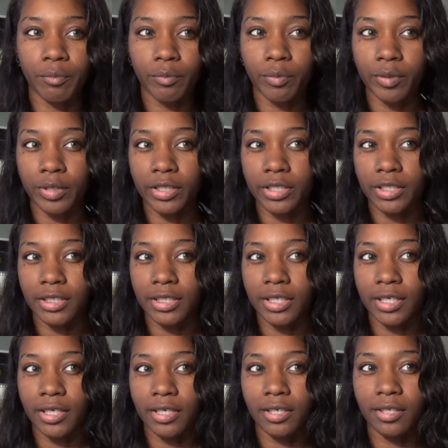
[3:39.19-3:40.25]
But
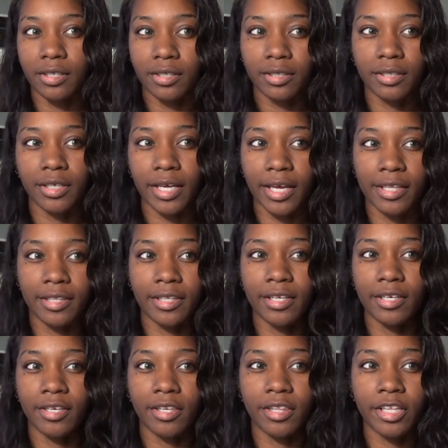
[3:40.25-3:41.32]
yeah. And
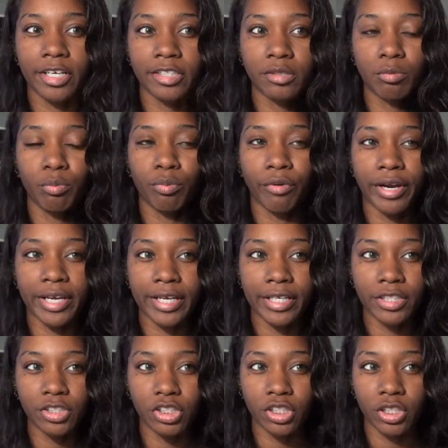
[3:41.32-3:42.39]
then there's
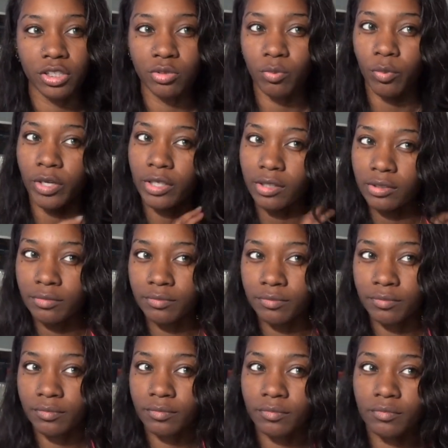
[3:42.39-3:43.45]
breakage as well.
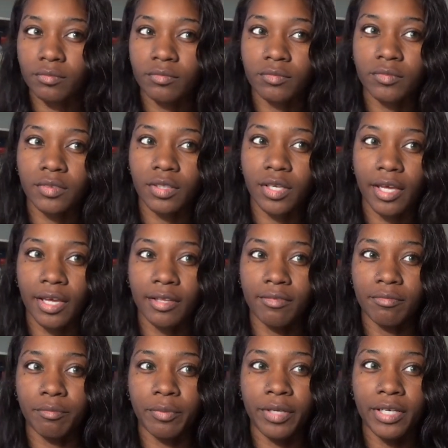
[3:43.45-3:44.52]

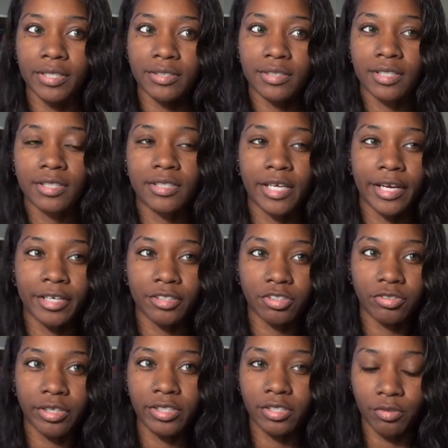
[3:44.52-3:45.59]
And because these hair
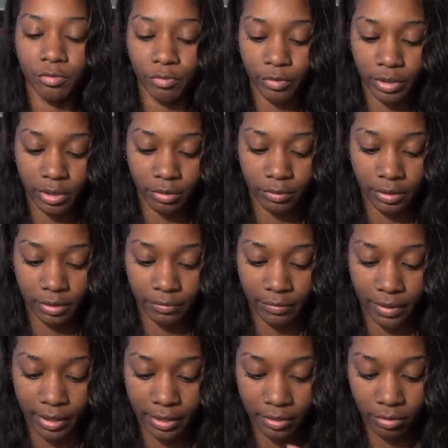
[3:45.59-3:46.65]
strands are really, really
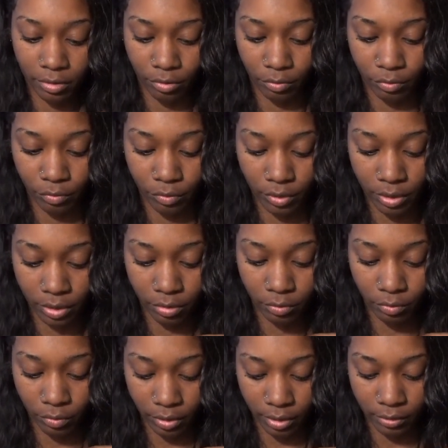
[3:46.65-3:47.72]
fine. They're really,
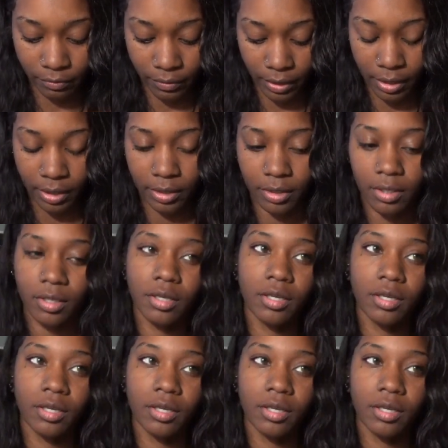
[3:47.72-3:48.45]
really fine.